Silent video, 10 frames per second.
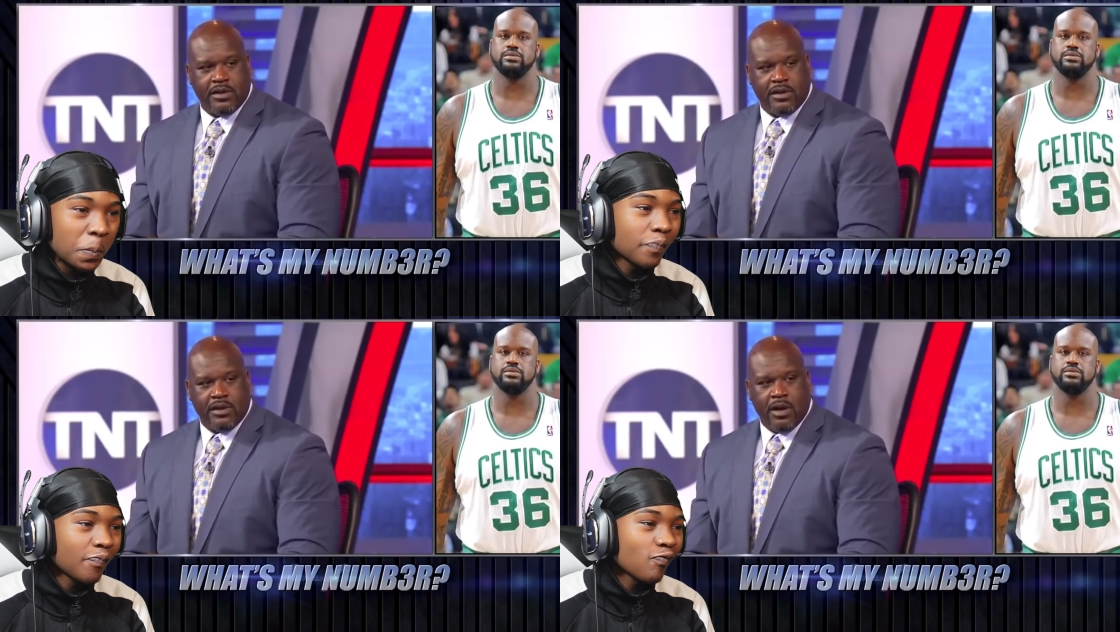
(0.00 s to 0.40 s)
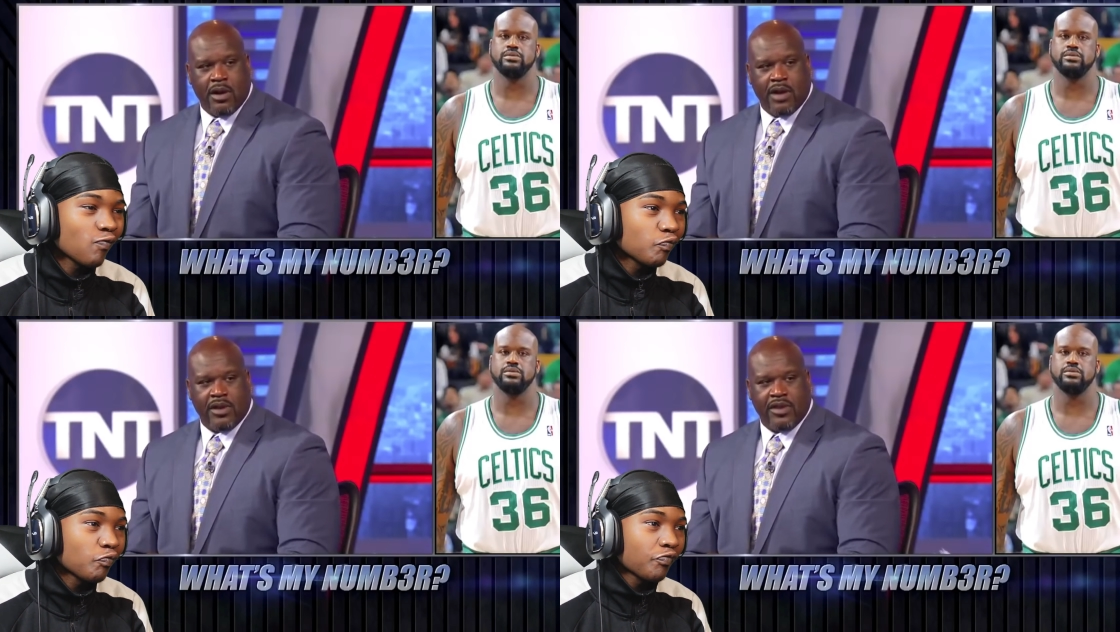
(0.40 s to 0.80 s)
Speaker 1: No,
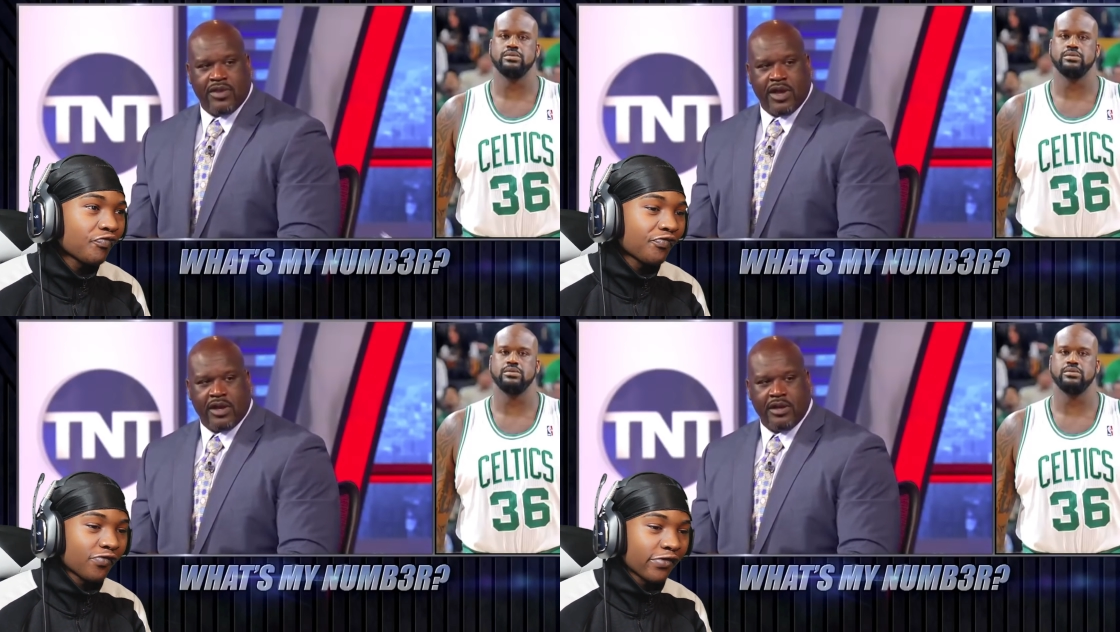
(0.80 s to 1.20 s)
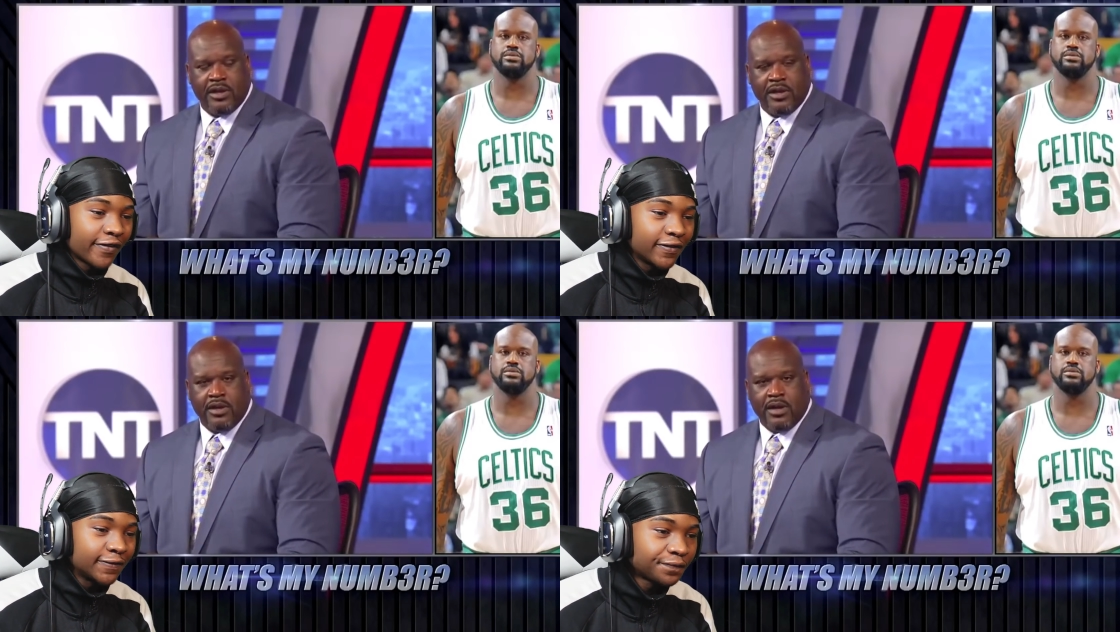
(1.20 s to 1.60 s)
I, think,
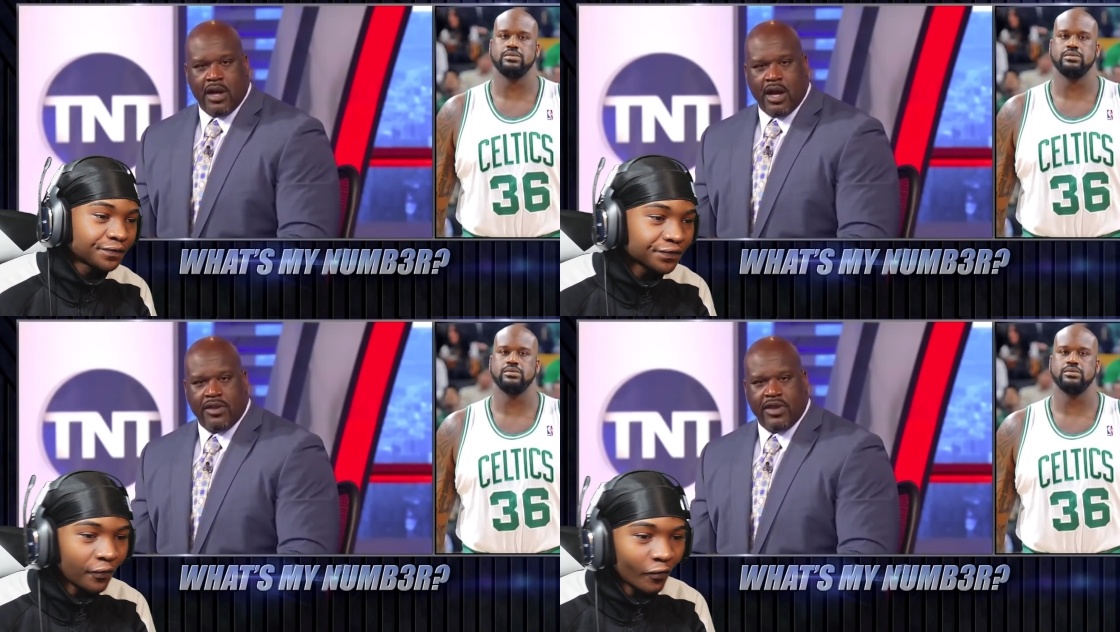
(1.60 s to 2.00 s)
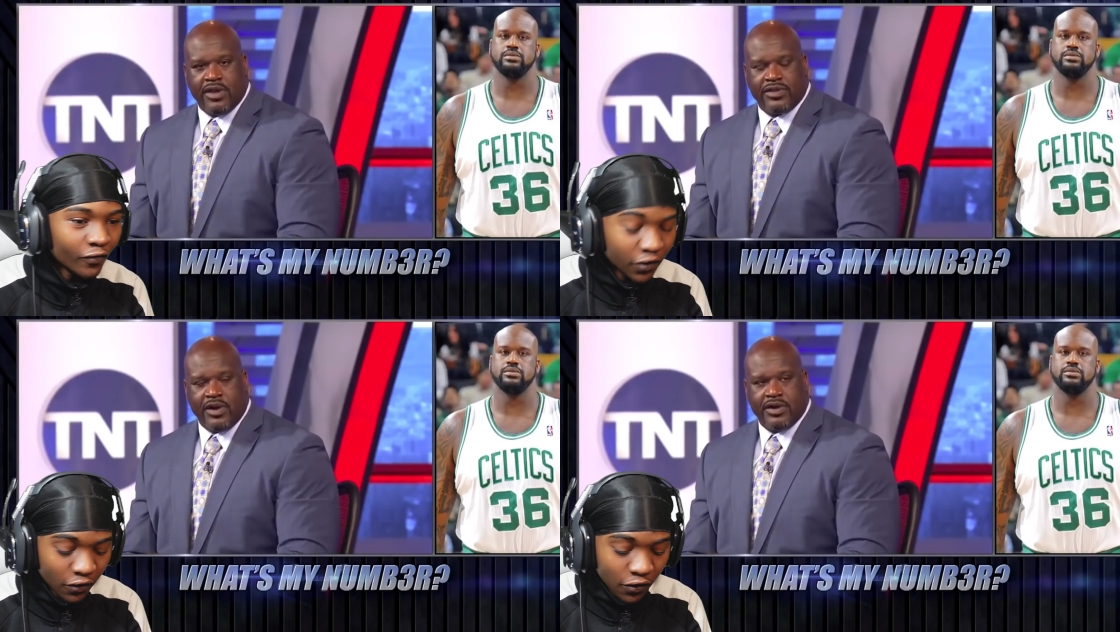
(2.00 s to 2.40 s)
I think
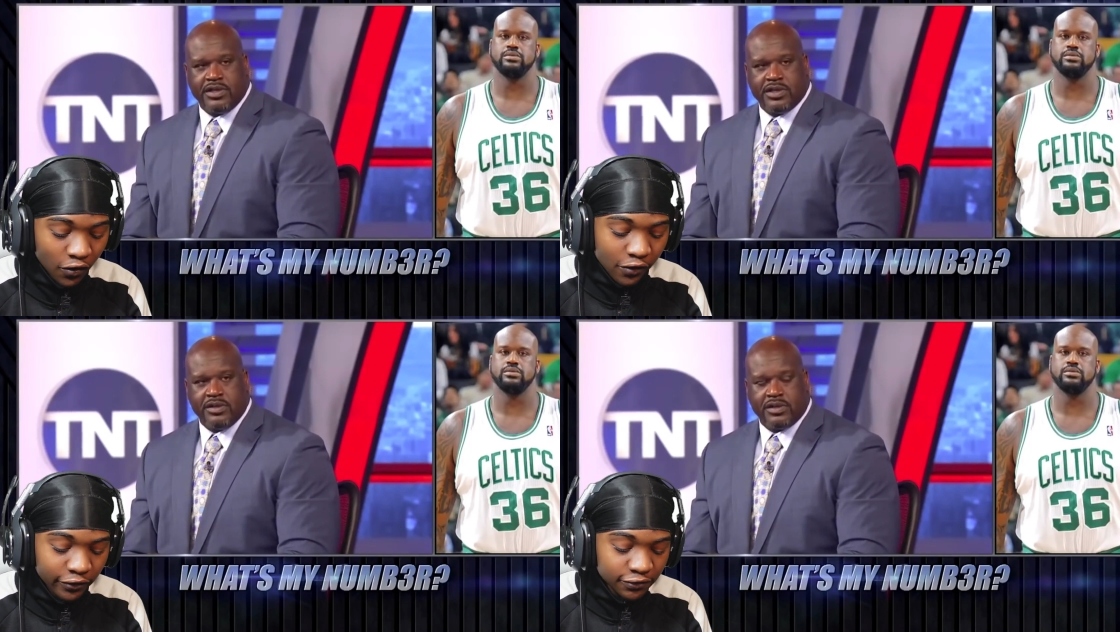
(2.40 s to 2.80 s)
32,